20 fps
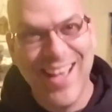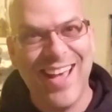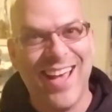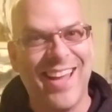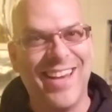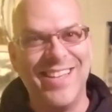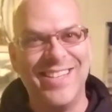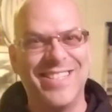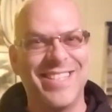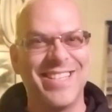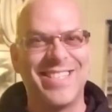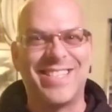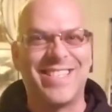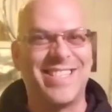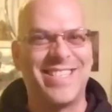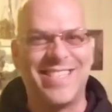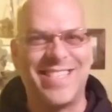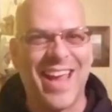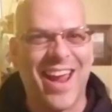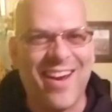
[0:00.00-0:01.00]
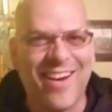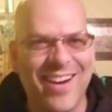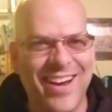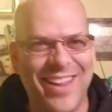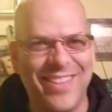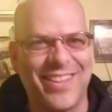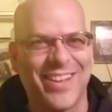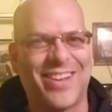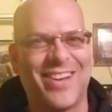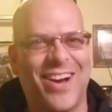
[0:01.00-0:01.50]
and he's just staring
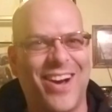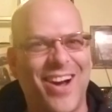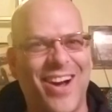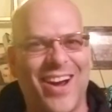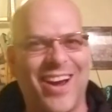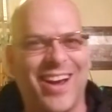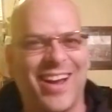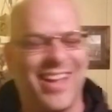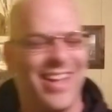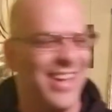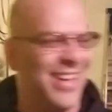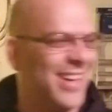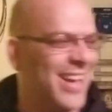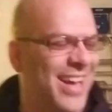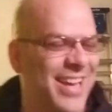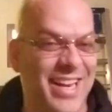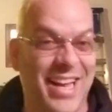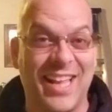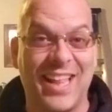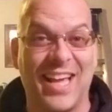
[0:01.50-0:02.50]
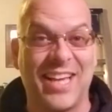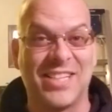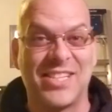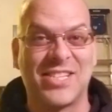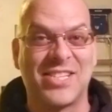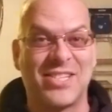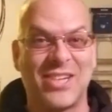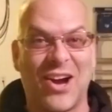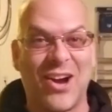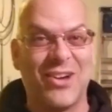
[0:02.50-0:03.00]
at the car, and, and I like
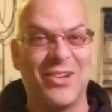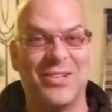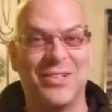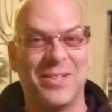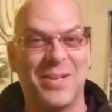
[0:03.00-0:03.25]
startled